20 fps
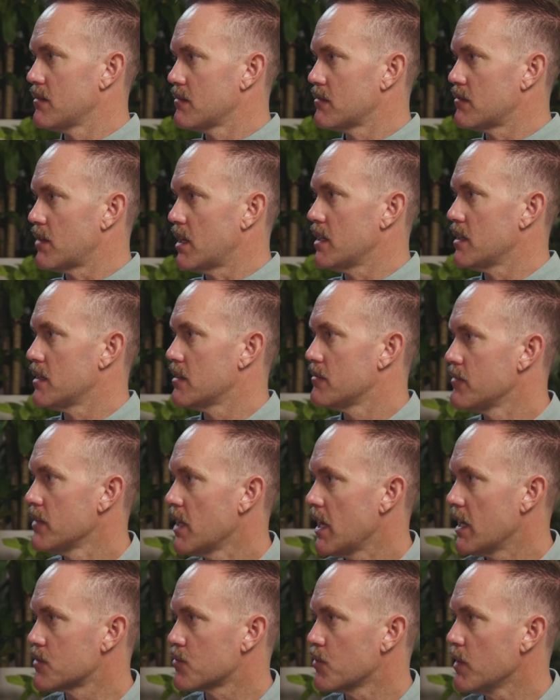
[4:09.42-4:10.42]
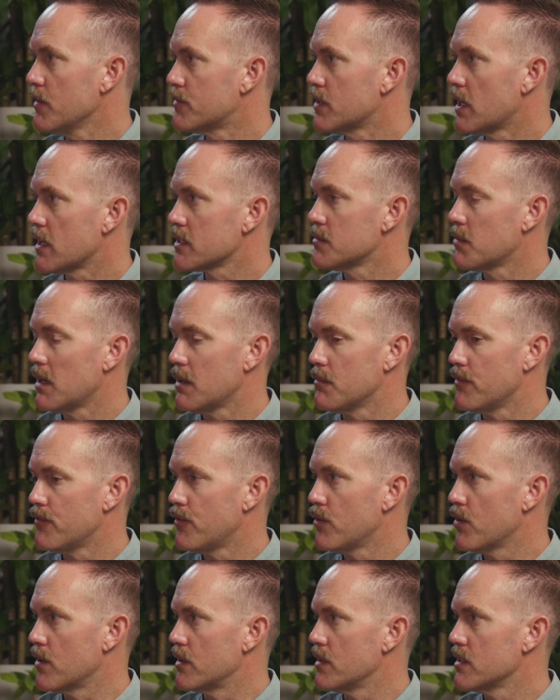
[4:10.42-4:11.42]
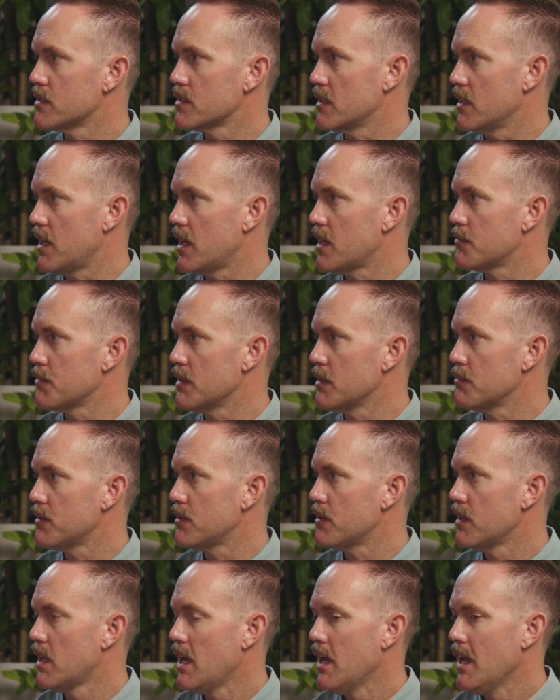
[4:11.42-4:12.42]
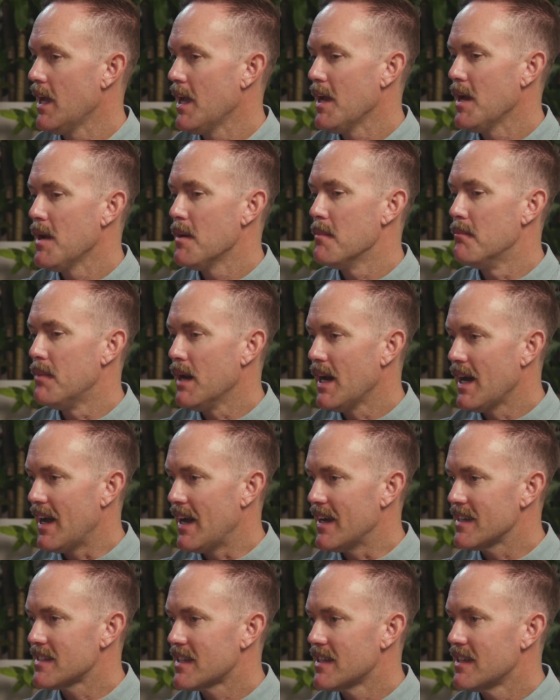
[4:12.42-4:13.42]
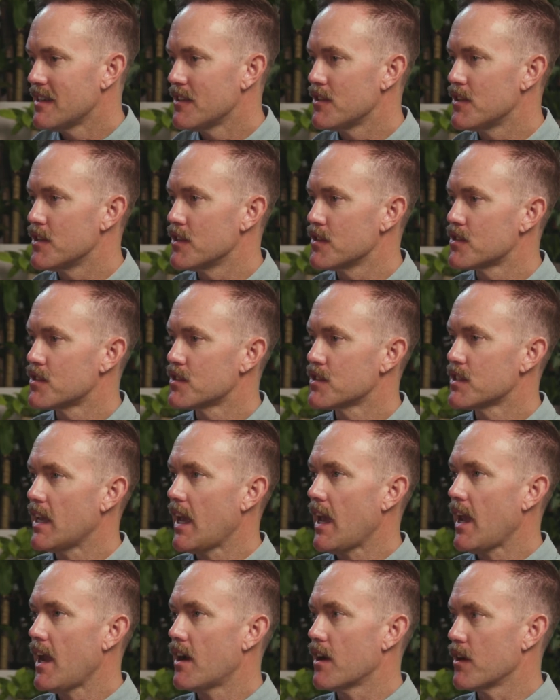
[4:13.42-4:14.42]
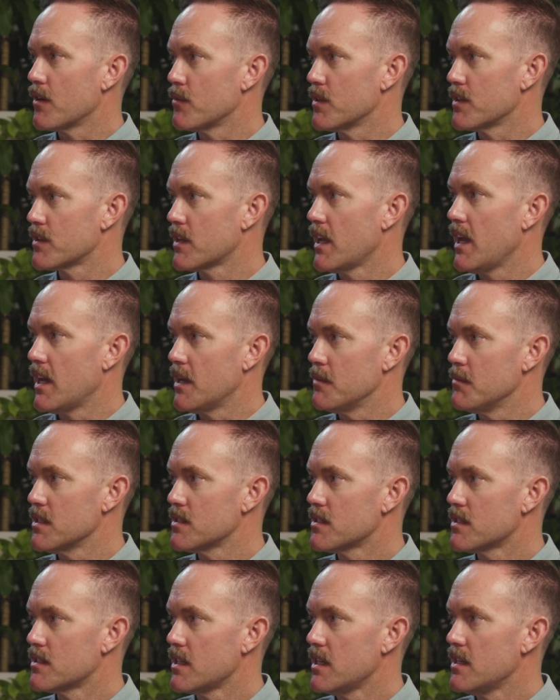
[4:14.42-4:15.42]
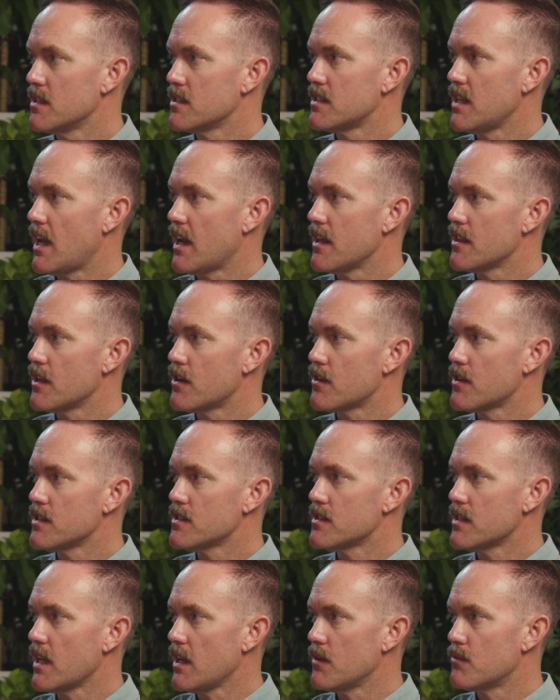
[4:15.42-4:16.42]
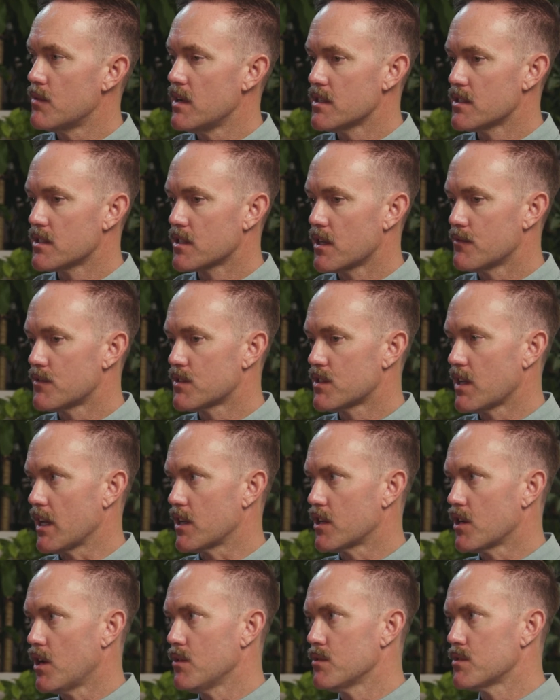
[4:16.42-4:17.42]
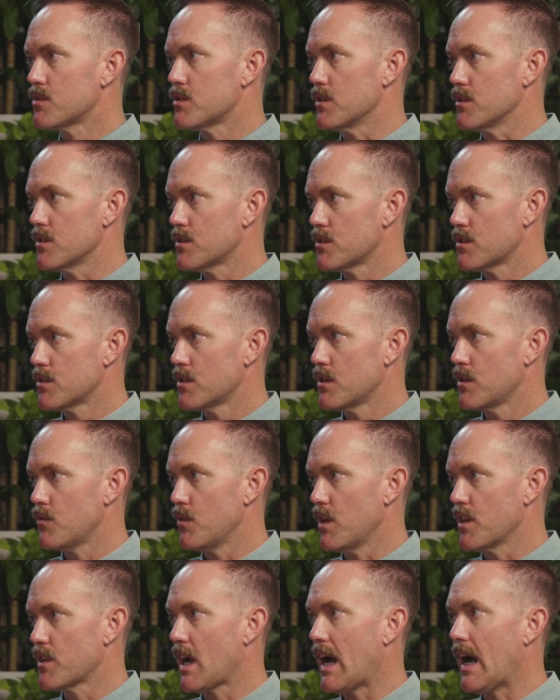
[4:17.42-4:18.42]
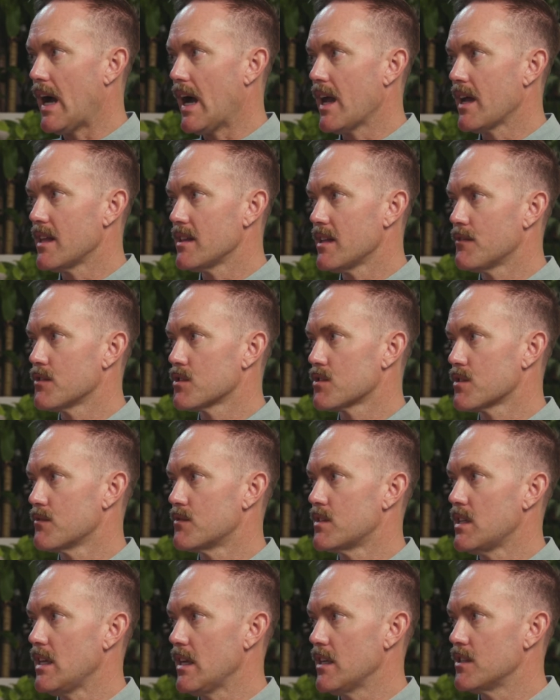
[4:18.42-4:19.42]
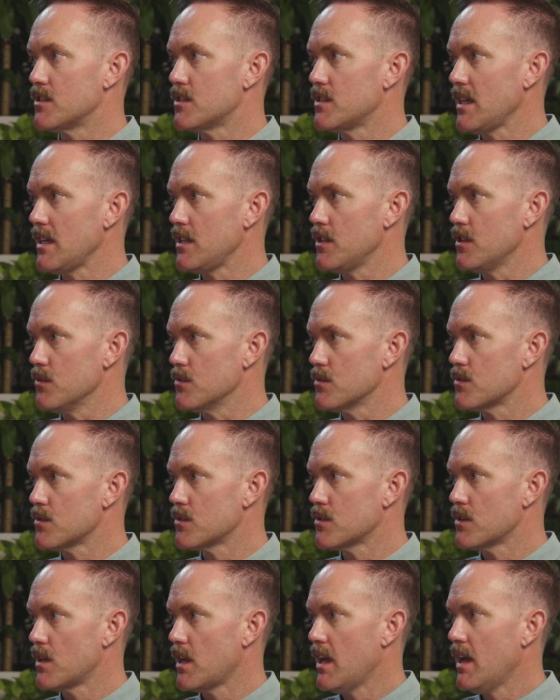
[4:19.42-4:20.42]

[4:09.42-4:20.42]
right? As we've talked about before, it's a lot of people. But the scare with cannabis is that there is a risk of psychosis with high levels of THC use.